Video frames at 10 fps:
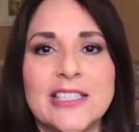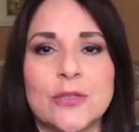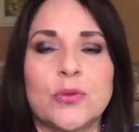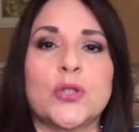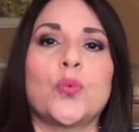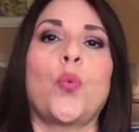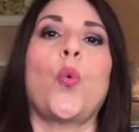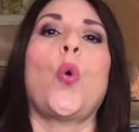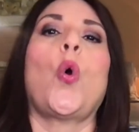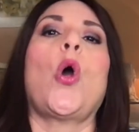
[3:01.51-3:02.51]
was
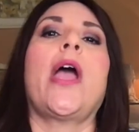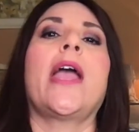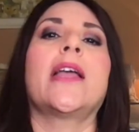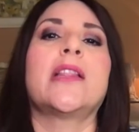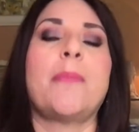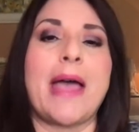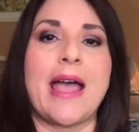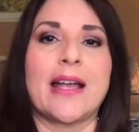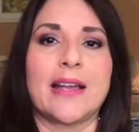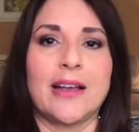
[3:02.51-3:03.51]
way in the
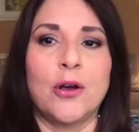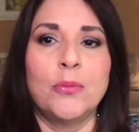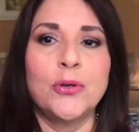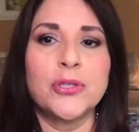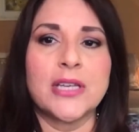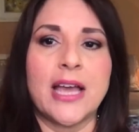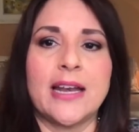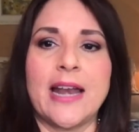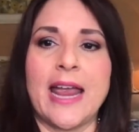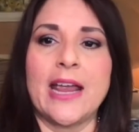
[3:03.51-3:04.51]
back, almost at
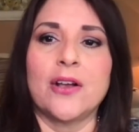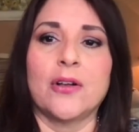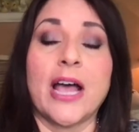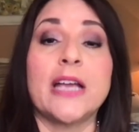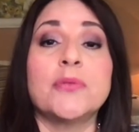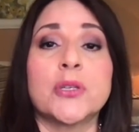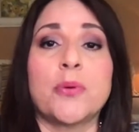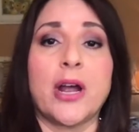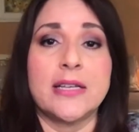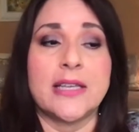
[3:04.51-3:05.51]
an angle. I am
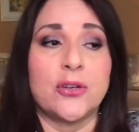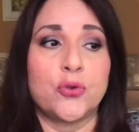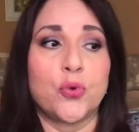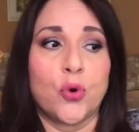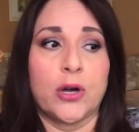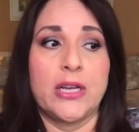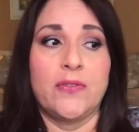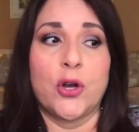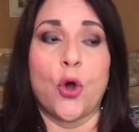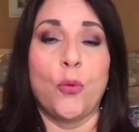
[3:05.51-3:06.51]
surprised that drawer
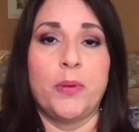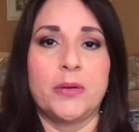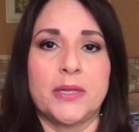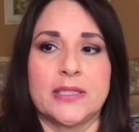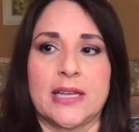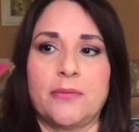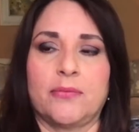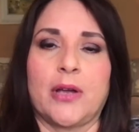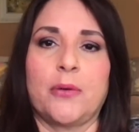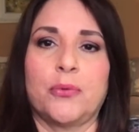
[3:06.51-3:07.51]
even opened because I,
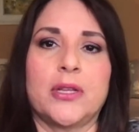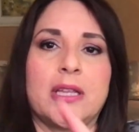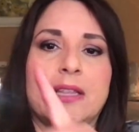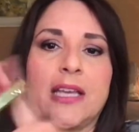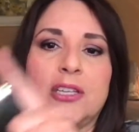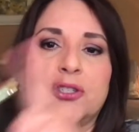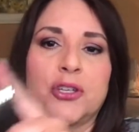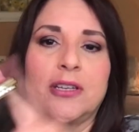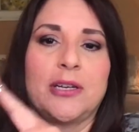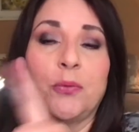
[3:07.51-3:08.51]
I really think it
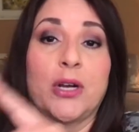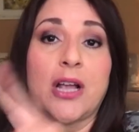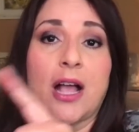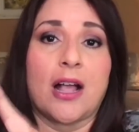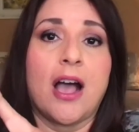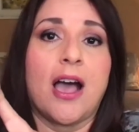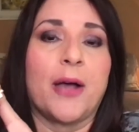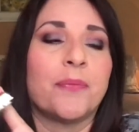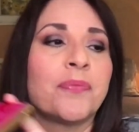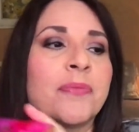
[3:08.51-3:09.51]
should it would have got caught
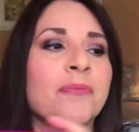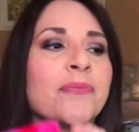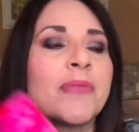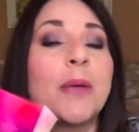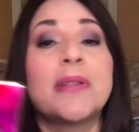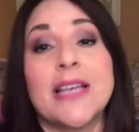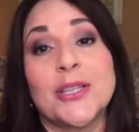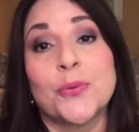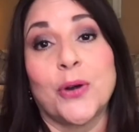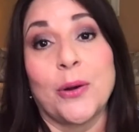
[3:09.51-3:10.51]
but
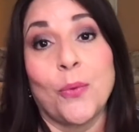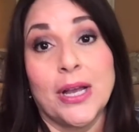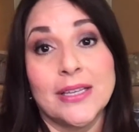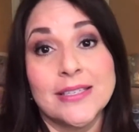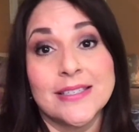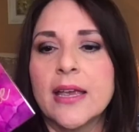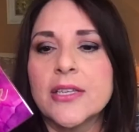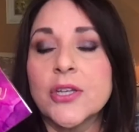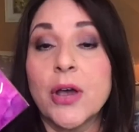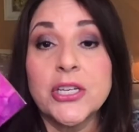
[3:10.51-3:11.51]
that's where it was.
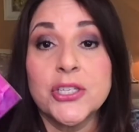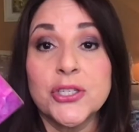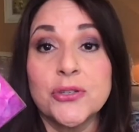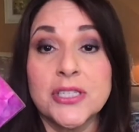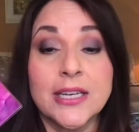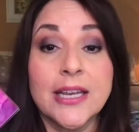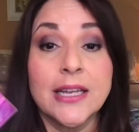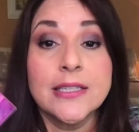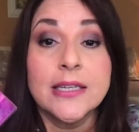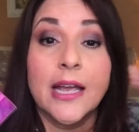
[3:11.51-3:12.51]
So I just used it
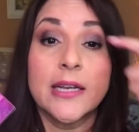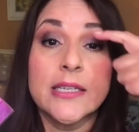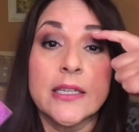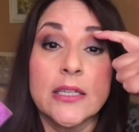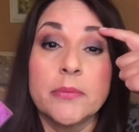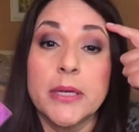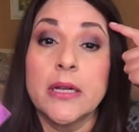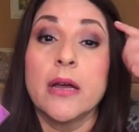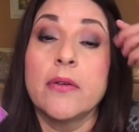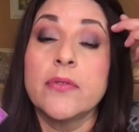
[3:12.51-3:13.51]
again today. I did a little bit
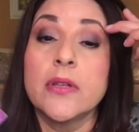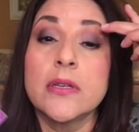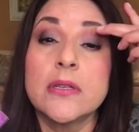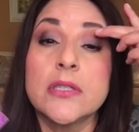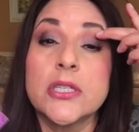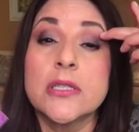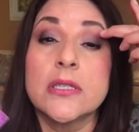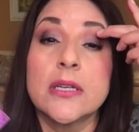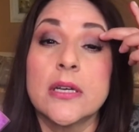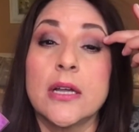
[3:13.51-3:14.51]
of just
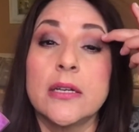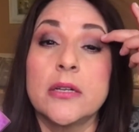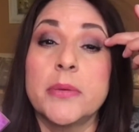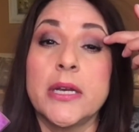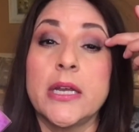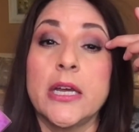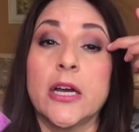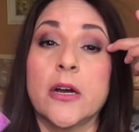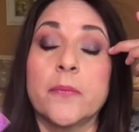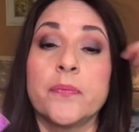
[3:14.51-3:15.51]
a little bit here